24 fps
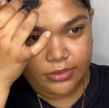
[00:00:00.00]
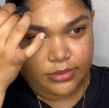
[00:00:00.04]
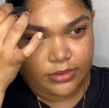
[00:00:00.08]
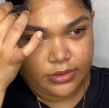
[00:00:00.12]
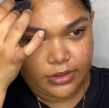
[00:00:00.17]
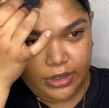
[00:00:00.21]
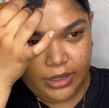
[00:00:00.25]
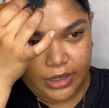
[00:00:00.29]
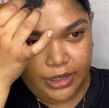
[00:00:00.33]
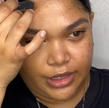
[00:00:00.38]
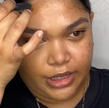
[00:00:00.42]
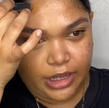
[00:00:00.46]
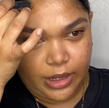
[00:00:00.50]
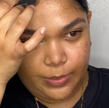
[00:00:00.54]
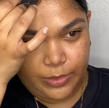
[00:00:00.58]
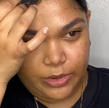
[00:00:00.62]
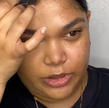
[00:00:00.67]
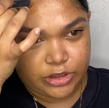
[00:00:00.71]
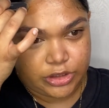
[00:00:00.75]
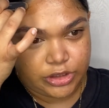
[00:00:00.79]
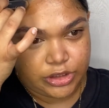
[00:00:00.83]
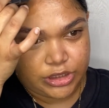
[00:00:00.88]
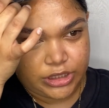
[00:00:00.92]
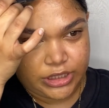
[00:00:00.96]
a couple
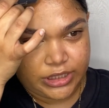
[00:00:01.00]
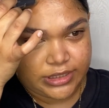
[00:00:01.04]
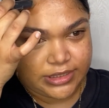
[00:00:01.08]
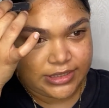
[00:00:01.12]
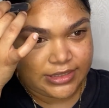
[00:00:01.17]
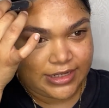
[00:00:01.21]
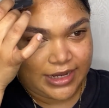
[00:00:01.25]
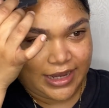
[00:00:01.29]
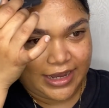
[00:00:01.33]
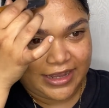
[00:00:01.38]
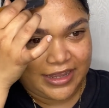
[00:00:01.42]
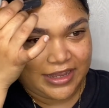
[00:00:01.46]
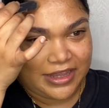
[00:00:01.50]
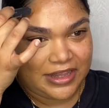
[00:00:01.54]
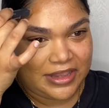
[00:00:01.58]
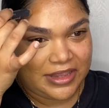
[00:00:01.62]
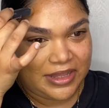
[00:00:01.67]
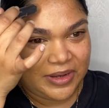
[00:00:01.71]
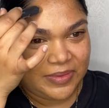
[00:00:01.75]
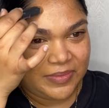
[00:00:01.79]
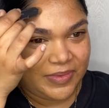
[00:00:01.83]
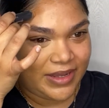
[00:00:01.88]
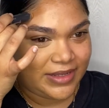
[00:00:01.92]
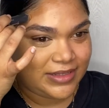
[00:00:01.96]
shades darker than
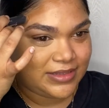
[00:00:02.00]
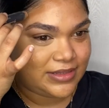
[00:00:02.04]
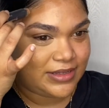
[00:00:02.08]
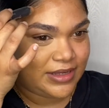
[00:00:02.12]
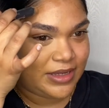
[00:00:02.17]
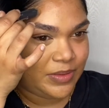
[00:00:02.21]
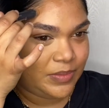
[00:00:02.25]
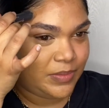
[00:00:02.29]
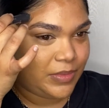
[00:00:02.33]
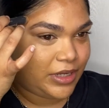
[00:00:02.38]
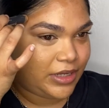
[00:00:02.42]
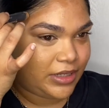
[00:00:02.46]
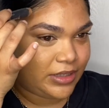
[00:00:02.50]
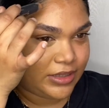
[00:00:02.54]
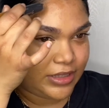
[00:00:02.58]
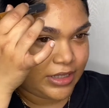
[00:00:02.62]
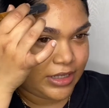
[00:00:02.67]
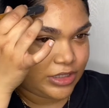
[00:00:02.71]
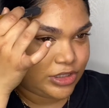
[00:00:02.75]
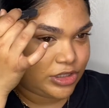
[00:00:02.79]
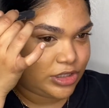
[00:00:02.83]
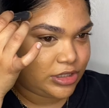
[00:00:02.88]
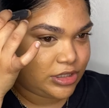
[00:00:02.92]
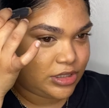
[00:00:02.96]
my skin, but that's
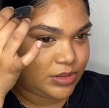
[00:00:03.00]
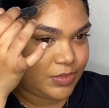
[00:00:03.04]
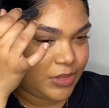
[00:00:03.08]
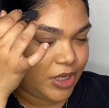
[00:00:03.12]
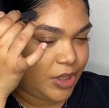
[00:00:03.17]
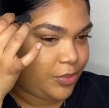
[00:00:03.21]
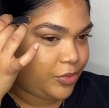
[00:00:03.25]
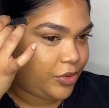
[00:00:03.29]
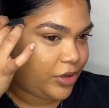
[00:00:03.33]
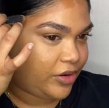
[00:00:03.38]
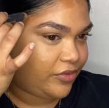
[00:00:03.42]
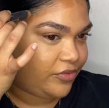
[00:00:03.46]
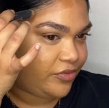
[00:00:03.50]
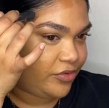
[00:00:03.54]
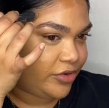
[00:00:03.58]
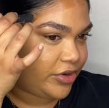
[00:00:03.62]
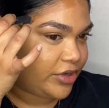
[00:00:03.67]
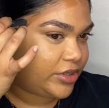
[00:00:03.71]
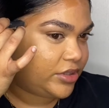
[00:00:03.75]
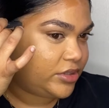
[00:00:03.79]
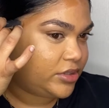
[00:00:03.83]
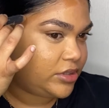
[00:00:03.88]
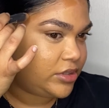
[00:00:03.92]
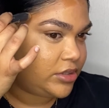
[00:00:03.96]
just my
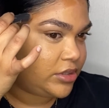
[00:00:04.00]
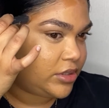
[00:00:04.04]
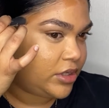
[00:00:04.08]
preference.